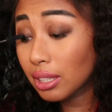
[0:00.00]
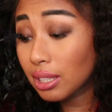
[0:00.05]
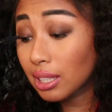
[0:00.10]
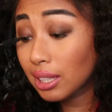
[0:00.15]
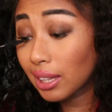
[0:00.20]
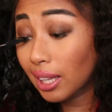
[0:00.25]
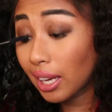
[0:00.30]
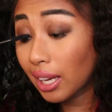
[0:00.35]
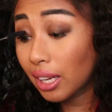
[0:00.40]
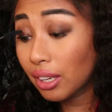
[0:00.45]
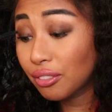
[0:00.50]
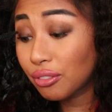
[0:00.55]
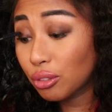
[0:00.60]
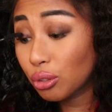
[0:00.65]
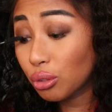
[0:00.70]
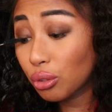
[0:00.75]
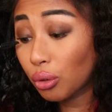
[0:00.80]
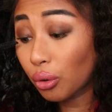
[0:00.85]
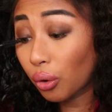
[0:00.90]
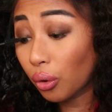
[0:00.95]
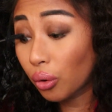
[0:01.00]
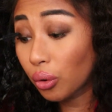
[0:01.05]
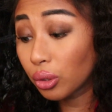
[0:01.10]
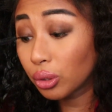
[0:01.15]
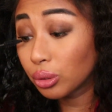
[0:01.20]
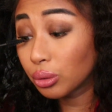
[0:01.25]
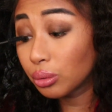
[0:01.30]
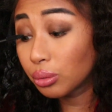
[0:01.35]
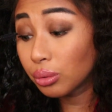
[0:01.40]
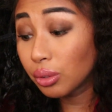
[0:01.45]
a slave to your
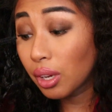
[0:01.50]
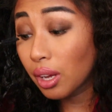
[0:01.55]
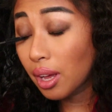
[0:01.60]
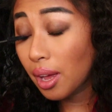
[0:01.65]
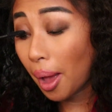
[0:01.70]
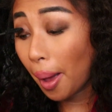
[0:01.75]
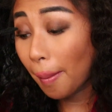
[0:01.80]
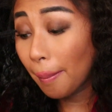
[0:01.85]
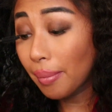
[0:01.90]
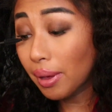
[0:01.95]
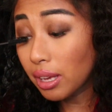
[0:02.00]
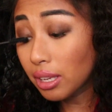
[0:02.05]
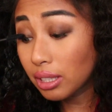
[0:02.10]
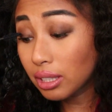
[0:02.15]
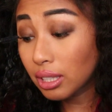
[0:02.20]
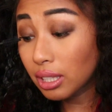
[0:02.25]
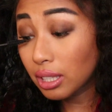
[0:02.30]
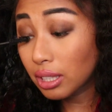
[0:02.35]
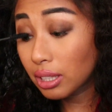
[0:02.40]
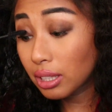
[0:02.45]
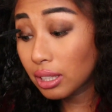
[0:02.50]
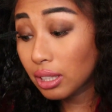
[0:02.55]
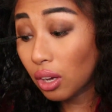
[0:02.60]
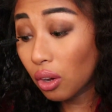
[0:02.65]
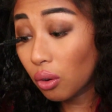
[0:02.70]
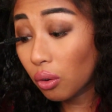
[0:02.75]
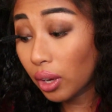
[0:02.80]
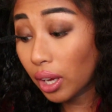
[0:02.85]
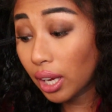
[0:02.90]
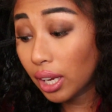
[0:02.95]
own business.
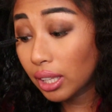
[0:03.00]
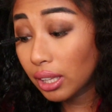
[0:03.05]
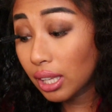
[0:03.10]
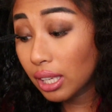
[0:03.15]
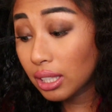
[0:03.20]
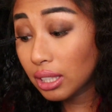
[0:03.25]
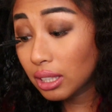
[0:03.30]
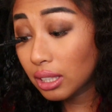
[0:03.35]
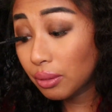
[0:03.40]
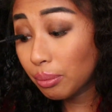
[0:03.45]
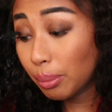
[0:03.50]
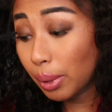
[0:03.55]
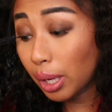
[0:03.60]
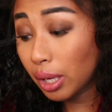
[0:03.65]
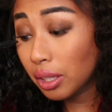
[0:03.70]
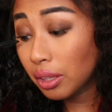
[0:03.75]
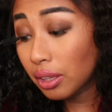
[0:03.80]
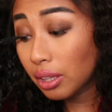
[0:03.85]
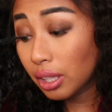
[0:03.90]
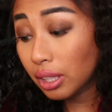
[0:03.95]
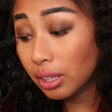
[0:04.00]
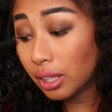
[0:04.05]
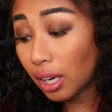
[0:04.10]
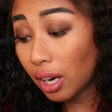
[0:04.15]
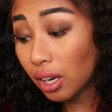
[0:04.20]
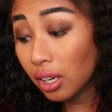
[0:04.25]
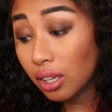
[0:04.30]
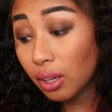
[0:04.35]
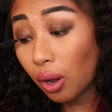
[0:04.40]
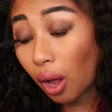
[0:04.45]
Okay, that's the main thing
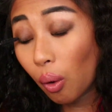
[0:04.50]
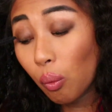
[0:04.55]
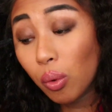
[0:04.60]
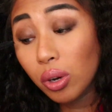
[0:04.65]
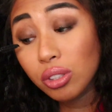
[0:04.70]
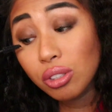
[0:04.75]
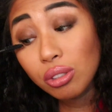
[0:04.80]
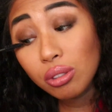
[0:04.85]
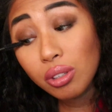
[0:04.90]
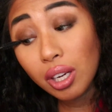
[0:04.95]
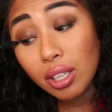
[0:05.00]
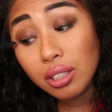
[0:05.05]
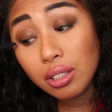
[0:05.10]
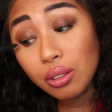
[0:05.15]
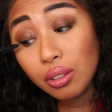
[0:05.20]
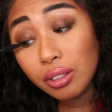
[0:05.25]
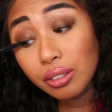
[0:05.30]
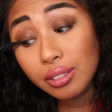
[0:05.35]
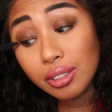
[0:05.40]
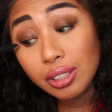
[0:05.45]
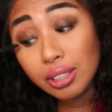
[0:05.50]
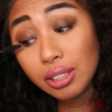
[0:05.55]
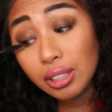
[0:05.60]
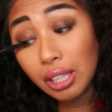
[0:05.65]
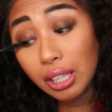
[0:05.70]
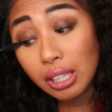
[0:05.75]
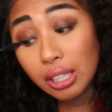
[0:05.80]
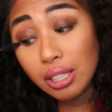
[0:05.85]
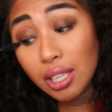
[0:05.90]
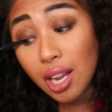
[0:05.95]
that I want you guys to
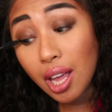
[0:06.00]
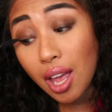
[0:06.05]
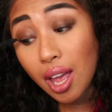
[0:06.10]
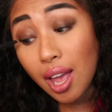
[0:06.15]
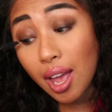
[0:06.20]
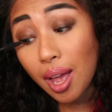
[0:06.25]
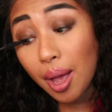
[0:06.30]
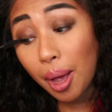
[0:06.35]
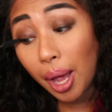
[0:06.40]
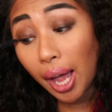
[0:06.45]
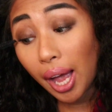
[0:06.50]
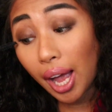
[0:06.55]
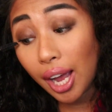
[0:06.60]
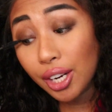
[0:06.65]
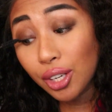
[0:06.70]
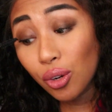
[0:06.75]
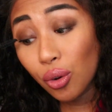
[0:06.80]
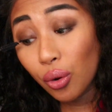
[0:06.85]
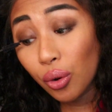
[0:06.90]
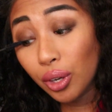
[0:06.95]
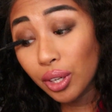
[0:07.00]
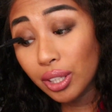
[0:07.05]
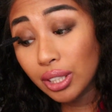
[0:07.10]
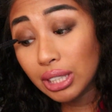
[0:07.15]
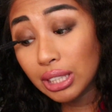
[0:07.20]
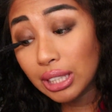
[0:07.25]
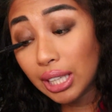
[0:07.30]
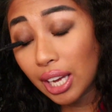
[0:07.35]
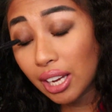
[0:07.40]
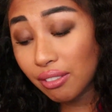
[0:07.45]
understand. I know
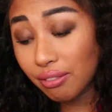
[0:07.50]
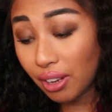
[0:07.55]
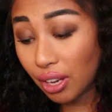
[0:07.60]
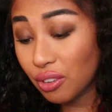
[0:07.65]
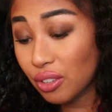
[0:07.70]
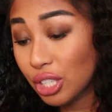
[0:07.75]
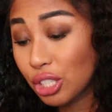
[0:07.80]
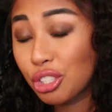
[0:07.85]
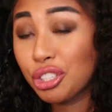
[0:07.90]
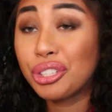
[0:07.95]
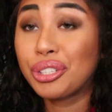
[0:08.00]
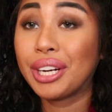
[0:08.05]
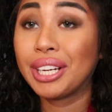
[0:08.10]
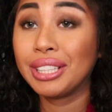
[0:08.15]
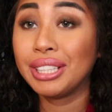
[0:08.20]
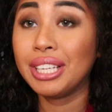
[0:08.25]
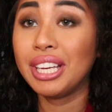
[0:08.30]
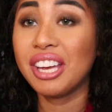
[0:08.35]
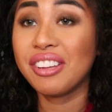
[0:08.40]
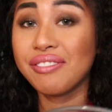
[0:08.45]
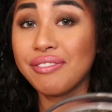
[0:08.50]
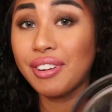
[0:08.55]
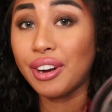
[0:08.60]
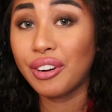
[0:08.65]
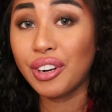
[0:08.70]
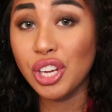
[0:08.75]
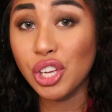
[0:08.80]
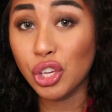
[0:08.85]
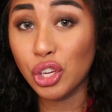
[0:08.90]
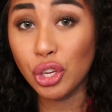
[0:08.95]
it's like very trendy and
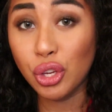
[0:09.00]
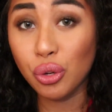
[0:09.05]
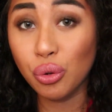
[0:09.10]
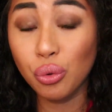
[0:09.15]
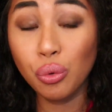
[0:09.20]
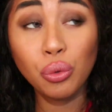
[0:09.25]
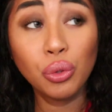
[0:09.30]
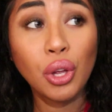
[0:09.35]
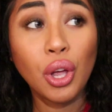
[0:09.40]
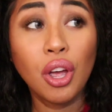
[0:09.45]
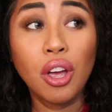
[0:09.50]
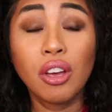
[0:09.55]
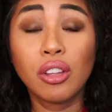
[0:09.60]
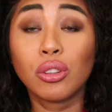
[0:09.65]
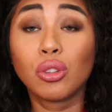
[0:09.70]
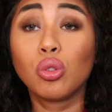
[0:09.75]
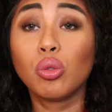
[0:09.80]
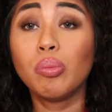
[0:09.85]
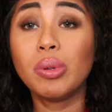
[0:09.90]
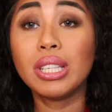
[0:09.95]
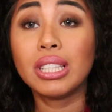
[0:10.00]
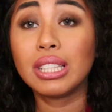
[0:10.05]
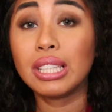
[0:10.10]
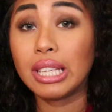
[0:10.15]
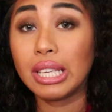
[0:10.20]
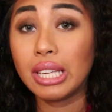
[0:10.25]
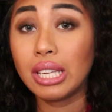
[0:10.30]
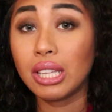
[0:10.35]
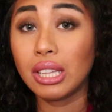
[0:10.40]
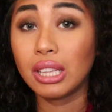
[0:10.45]
very cute to be
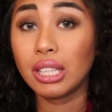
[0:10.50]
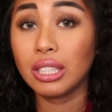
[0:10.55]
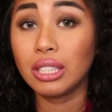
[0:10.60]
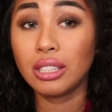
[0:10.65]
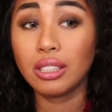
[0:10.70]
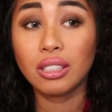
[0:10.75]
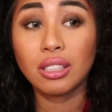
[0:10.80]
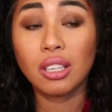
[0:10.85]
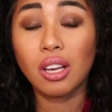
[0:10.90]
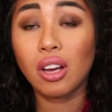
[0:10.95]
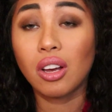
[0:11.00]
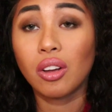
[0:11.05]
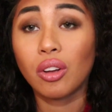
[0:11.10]
seeing these